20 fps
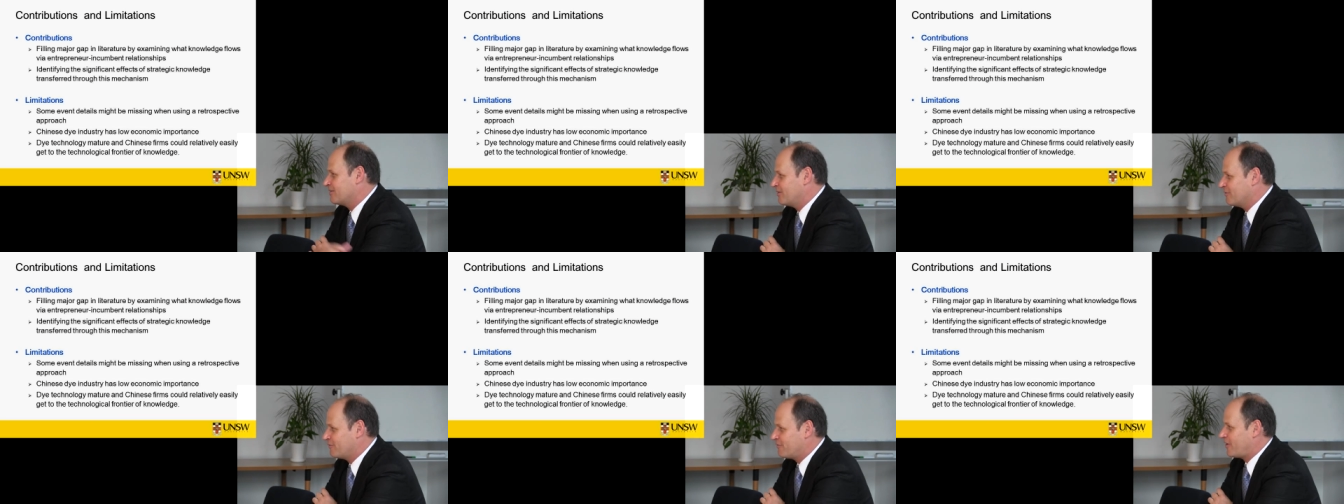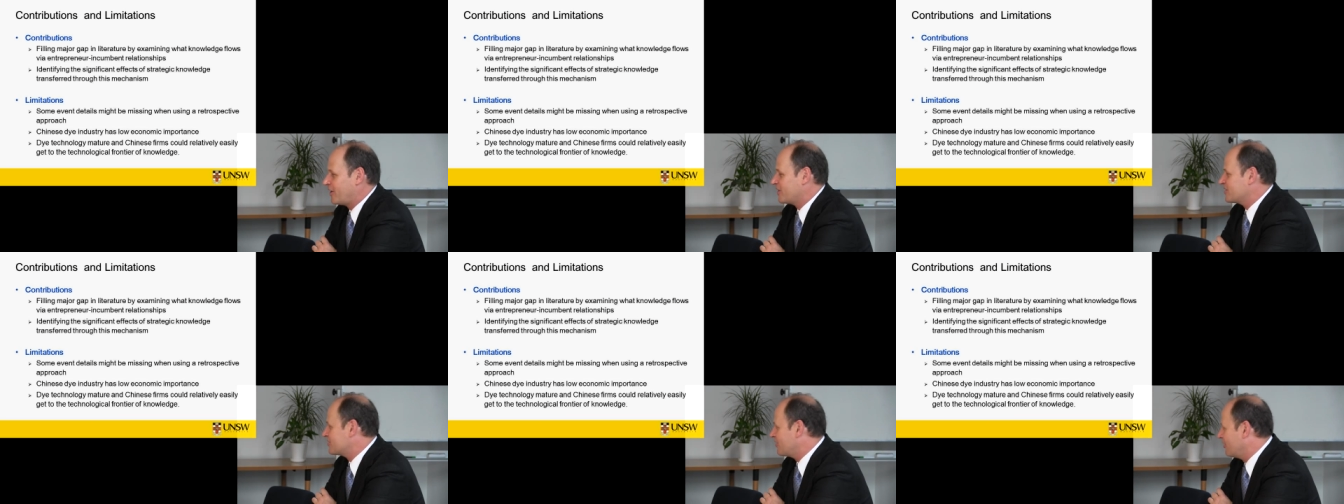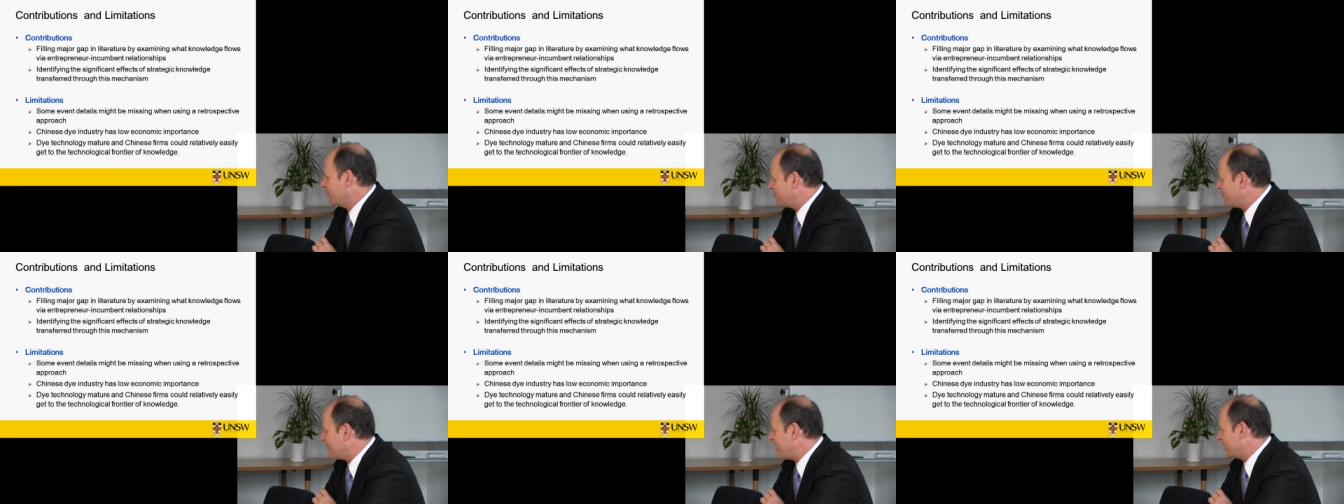the
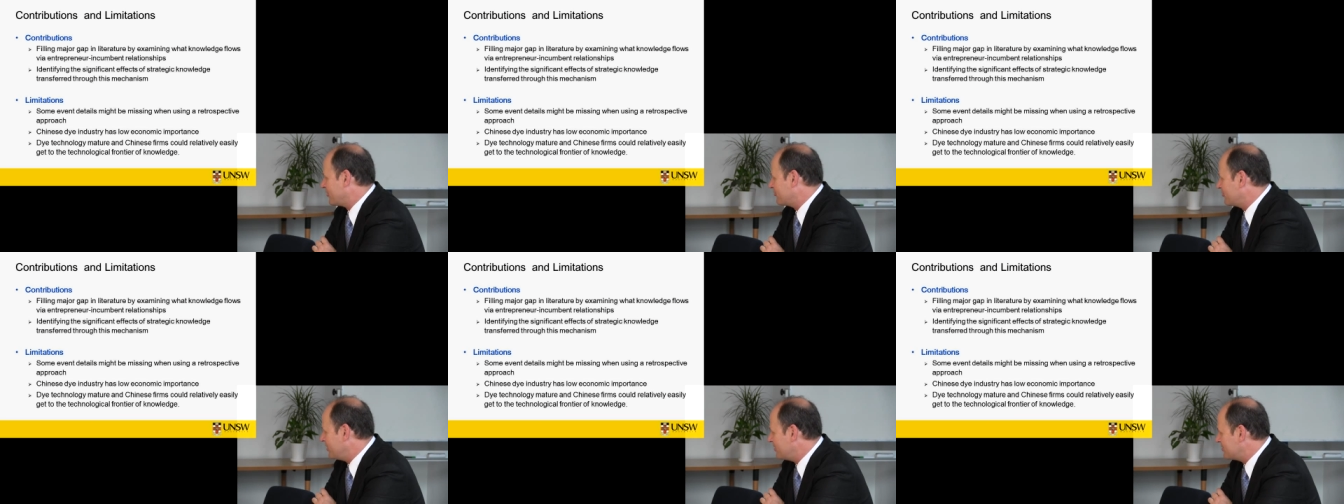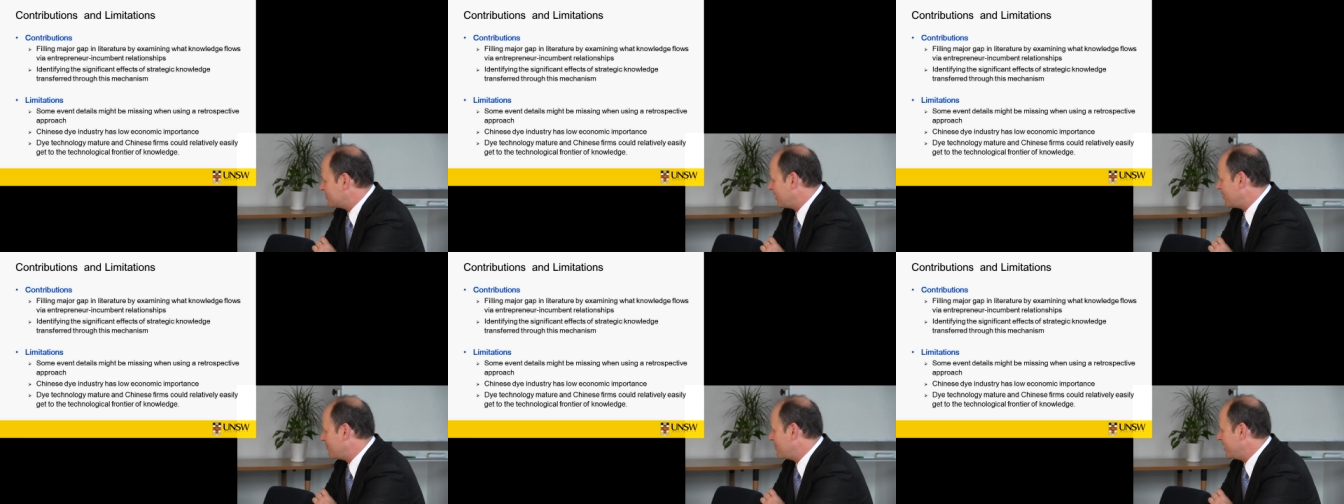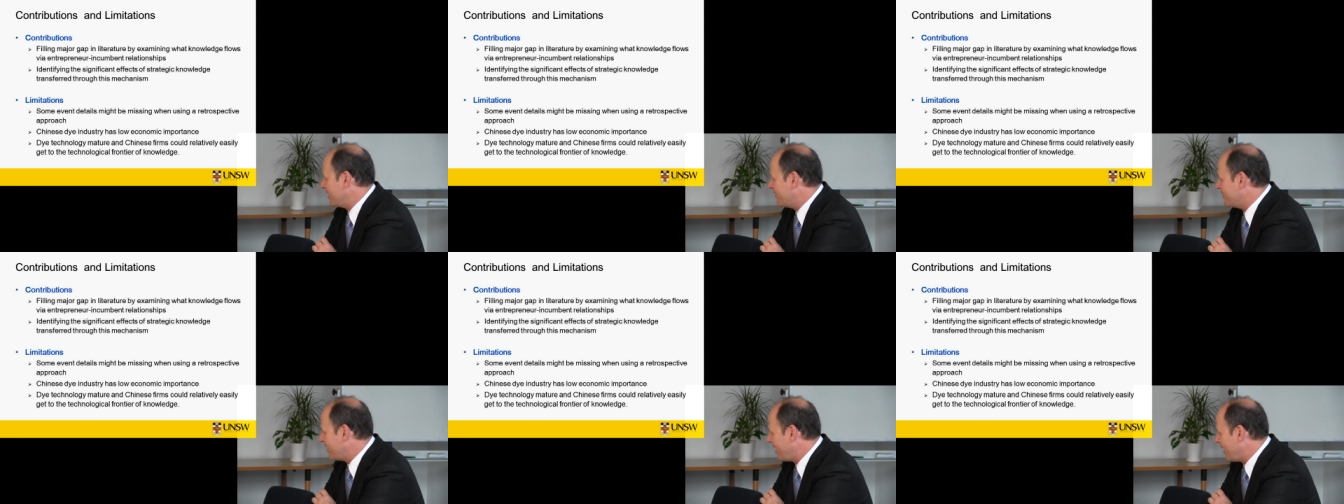Foxconn factories that are
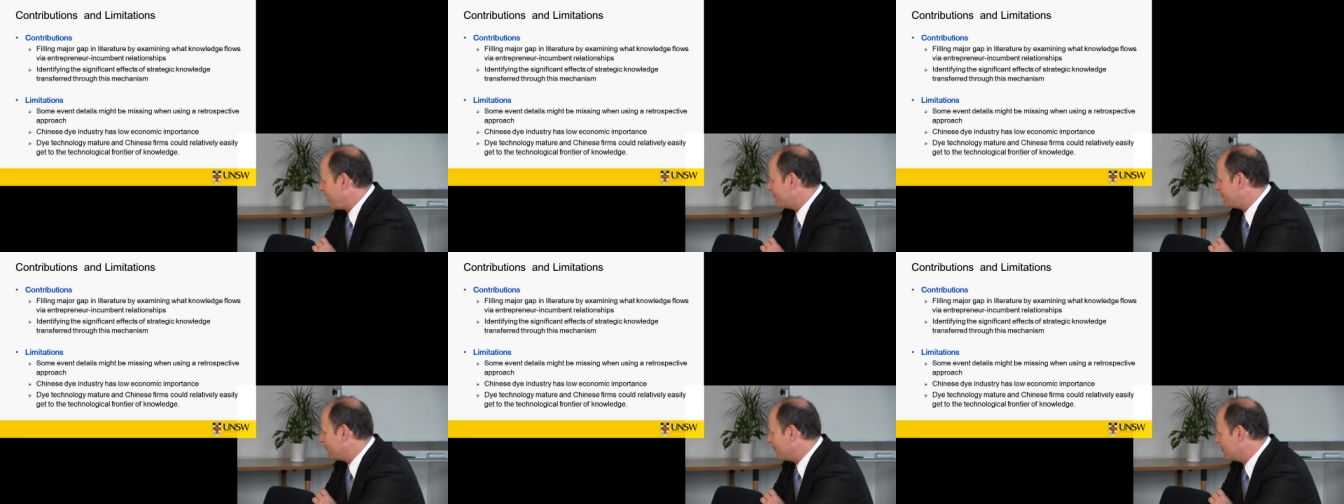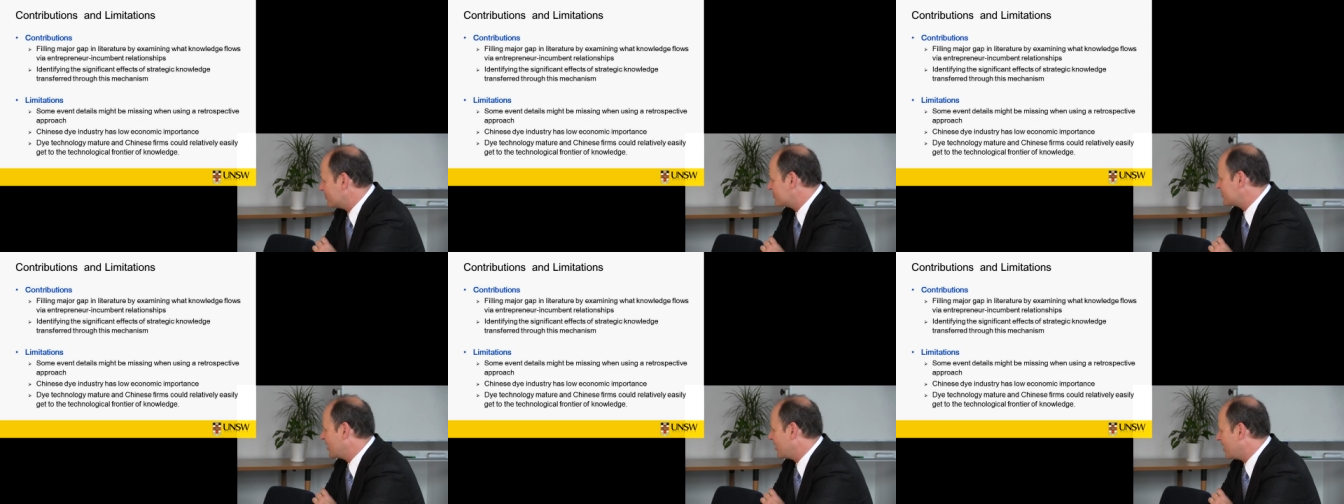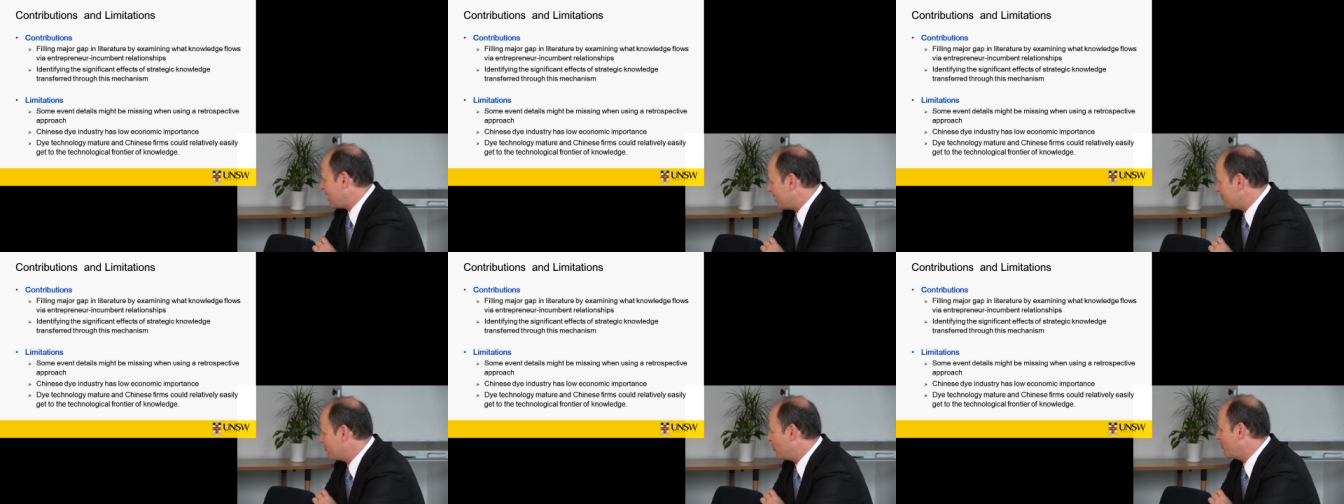making the iPhones, there
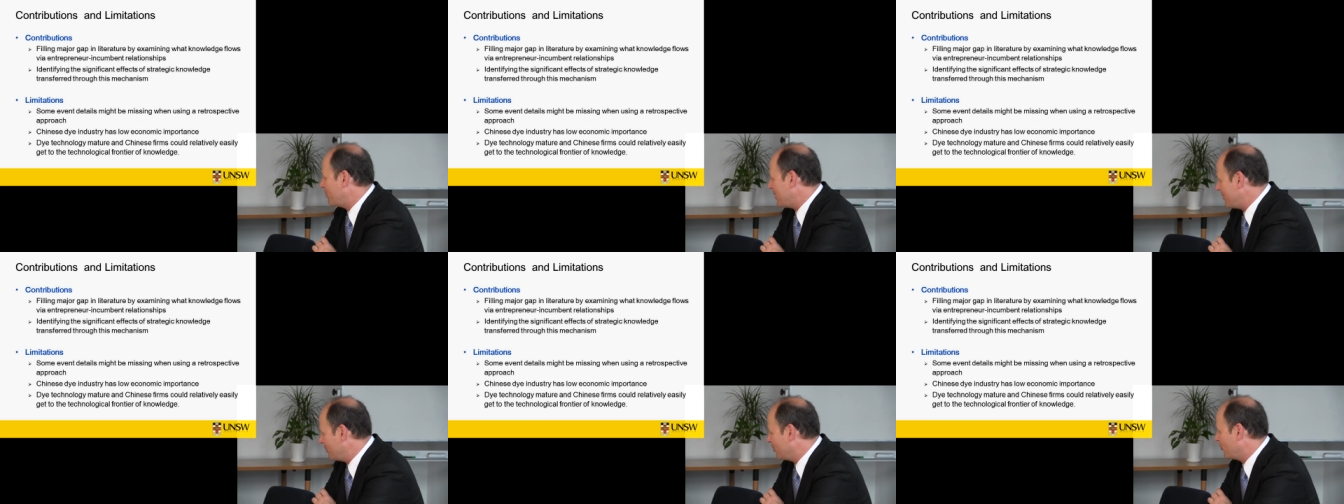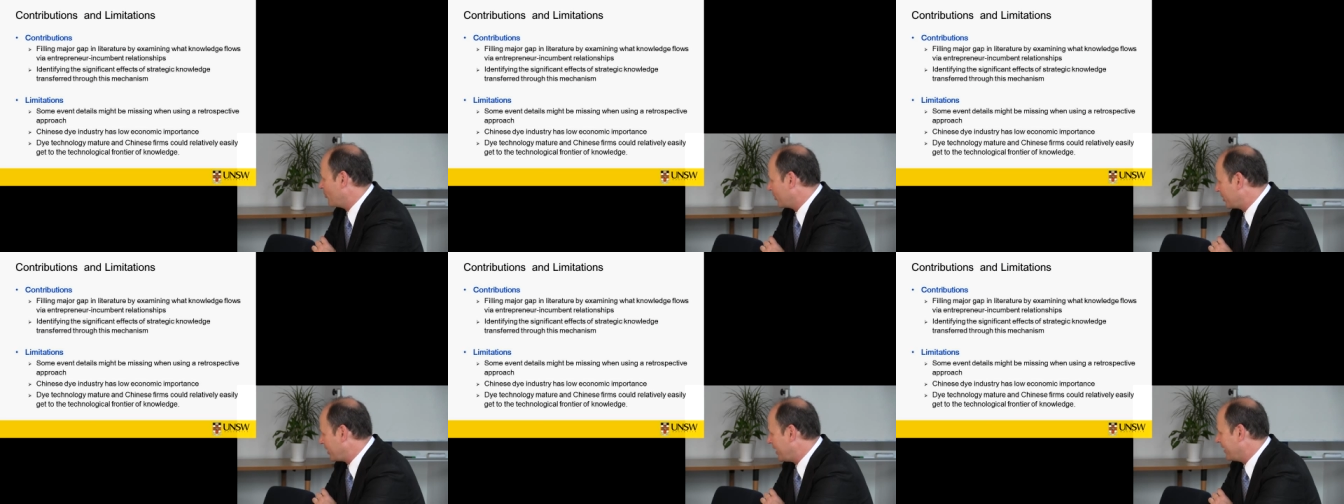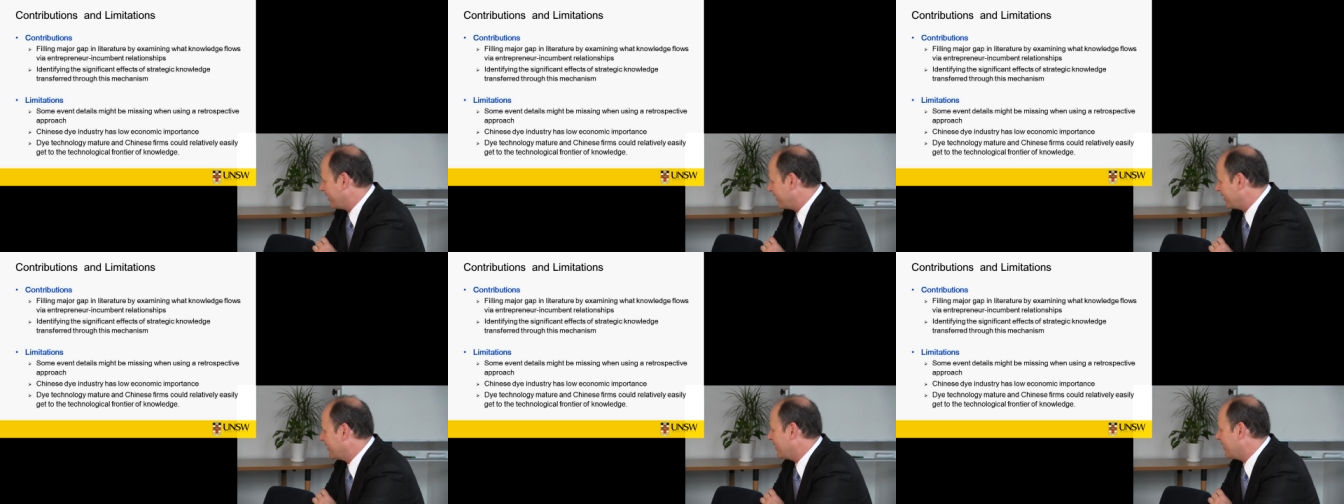are a lot more people
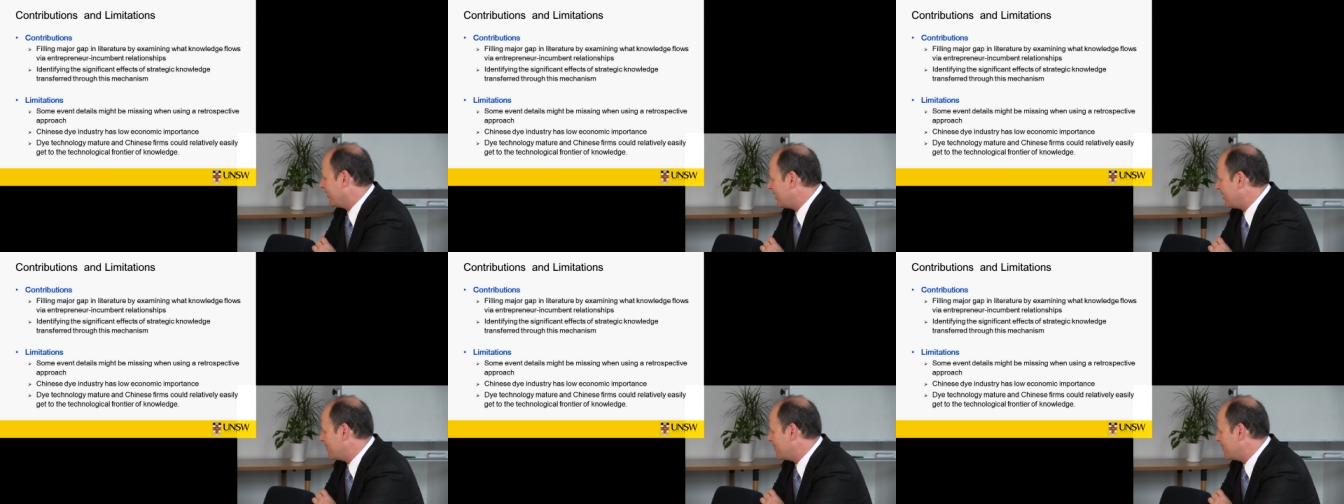working,